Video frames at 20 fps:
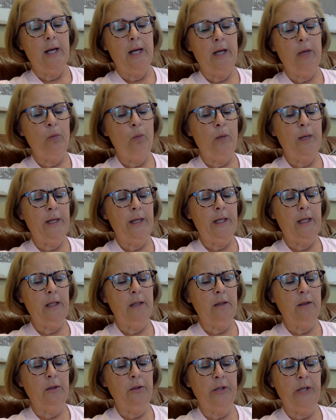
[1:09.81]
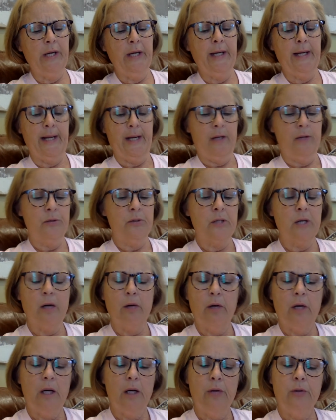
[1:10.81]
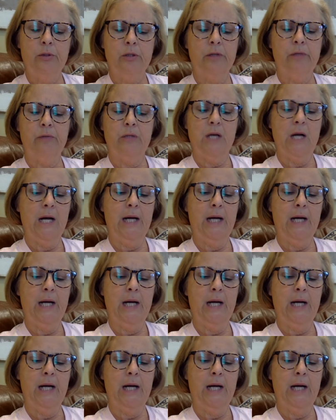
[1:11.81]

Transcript: and Winnie, looking down, saw a host of